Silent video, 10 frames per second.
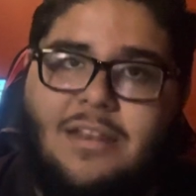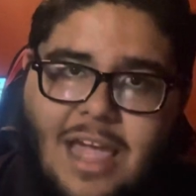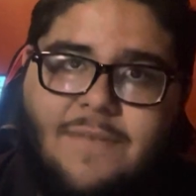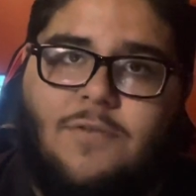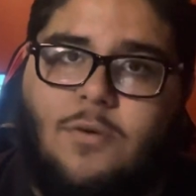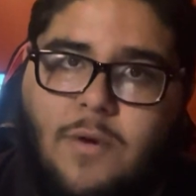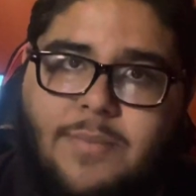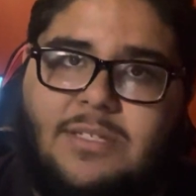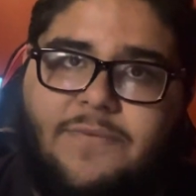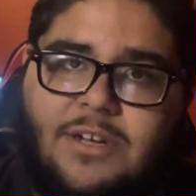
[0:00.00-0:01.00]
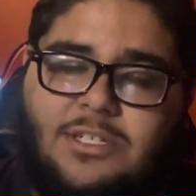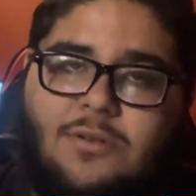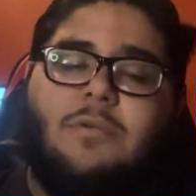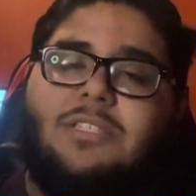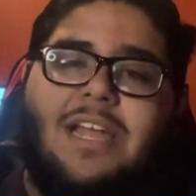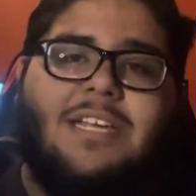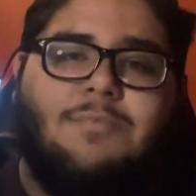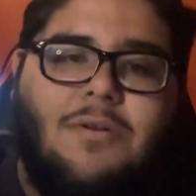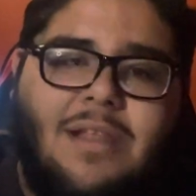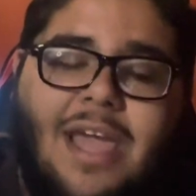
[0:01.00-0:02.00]
name for the women's division. Mercedes
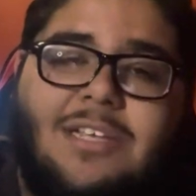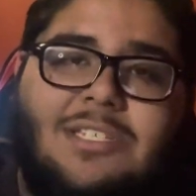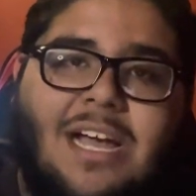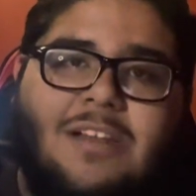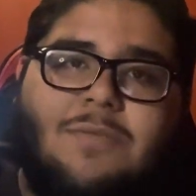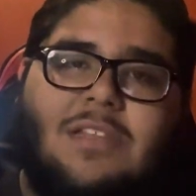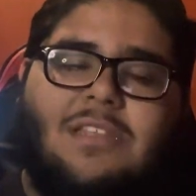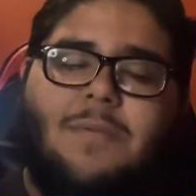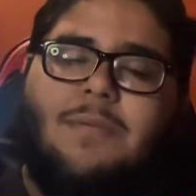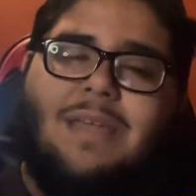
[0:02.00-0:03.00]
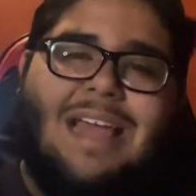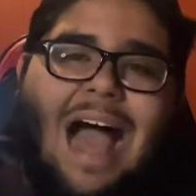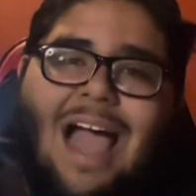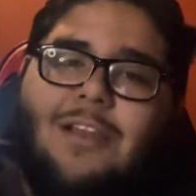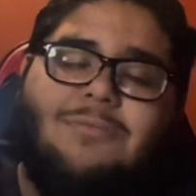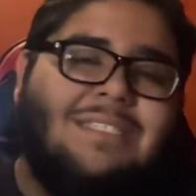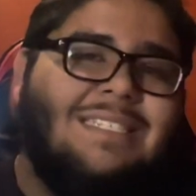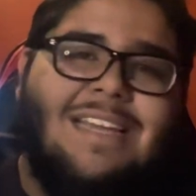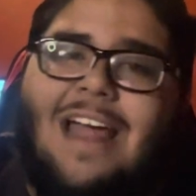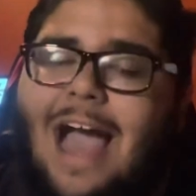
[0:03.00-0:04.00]
Moné signing with the WWE, I don't
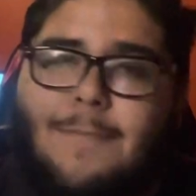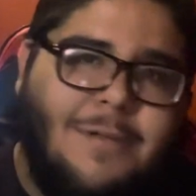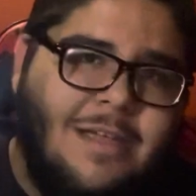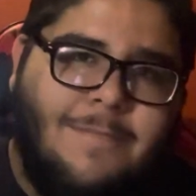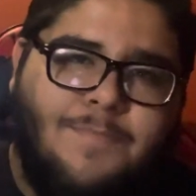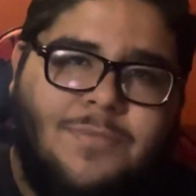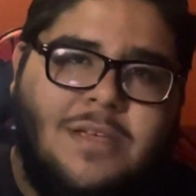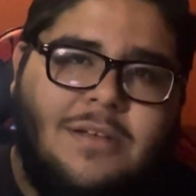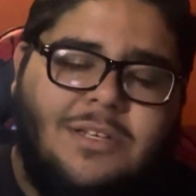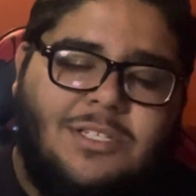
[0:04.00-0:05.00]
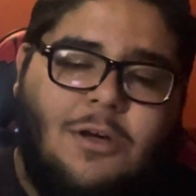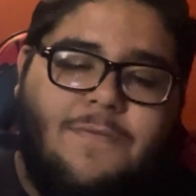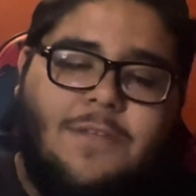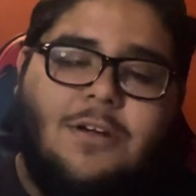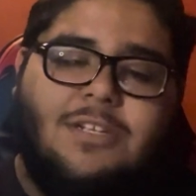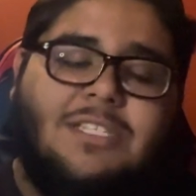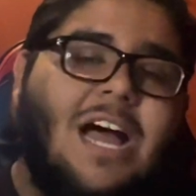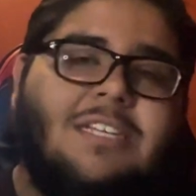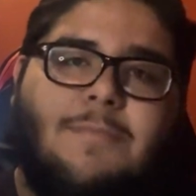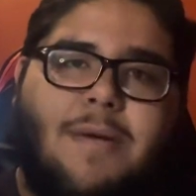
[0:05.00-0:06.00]
see it happening. So if you're a
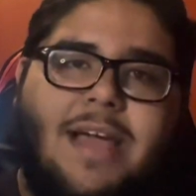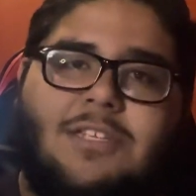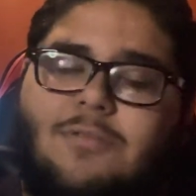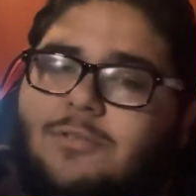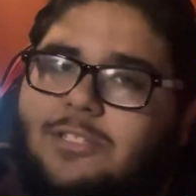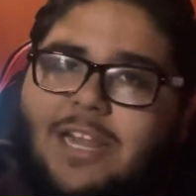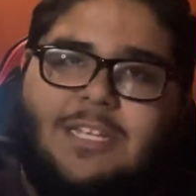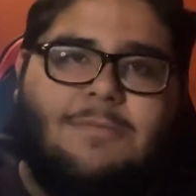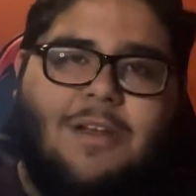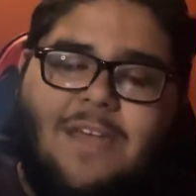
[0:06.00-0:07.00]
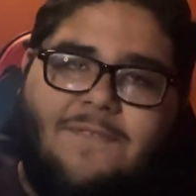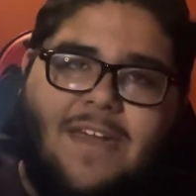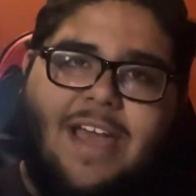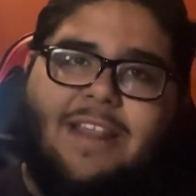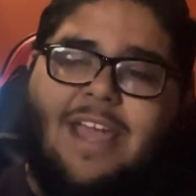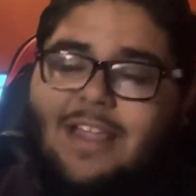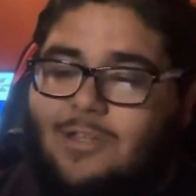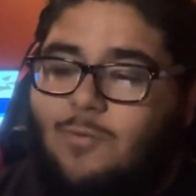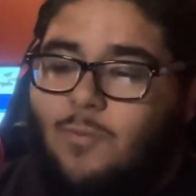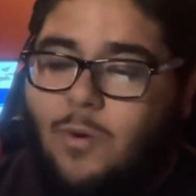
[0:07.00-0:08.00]
Sasha Banks or Mercedes Moné fan and
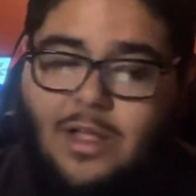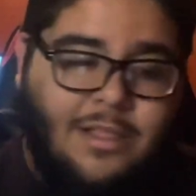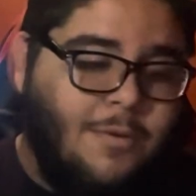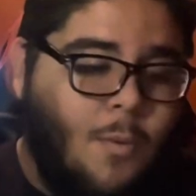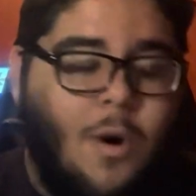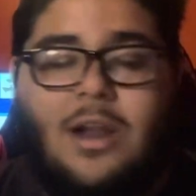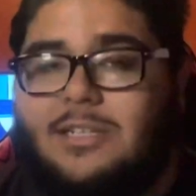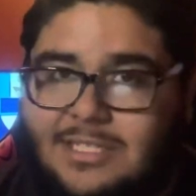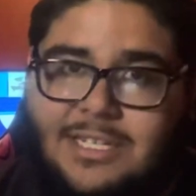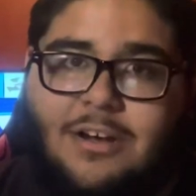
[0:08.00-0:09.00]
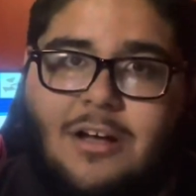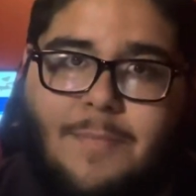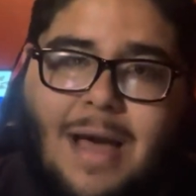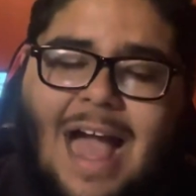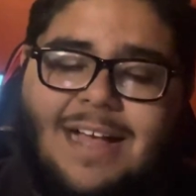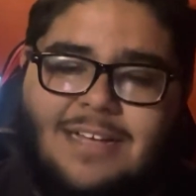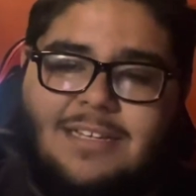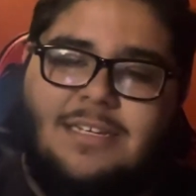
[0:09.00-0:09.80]
you will want to see her come back,